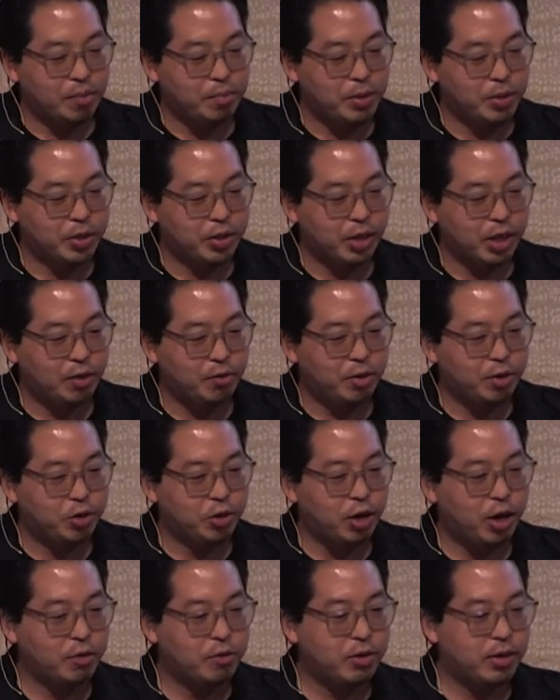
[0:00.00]
epistolary
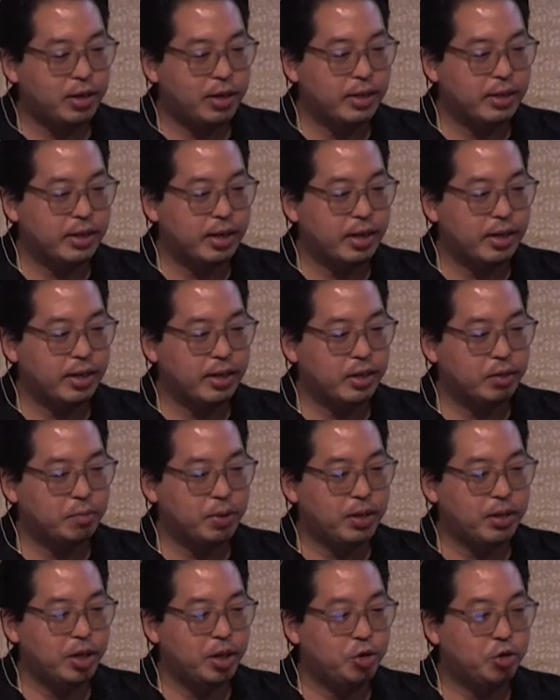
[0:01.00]
genre is that it's
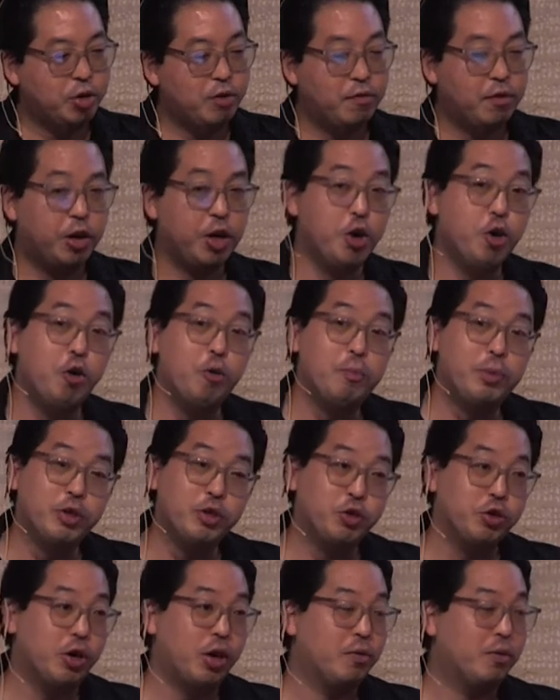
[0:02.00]
by nature a very open
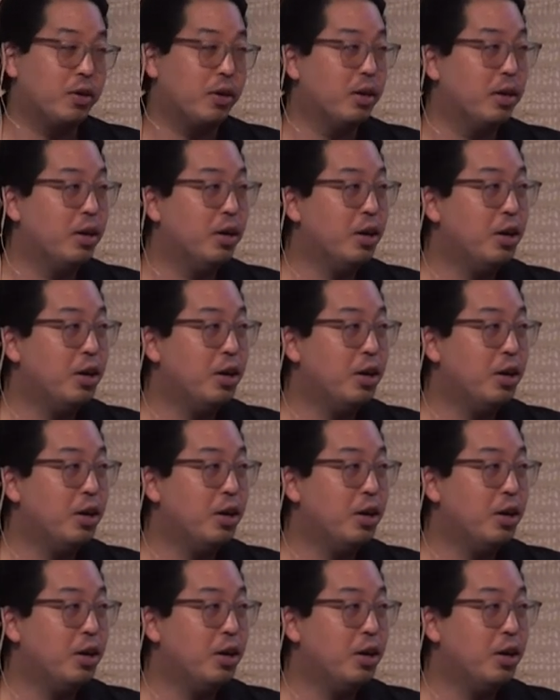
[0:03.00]
genre.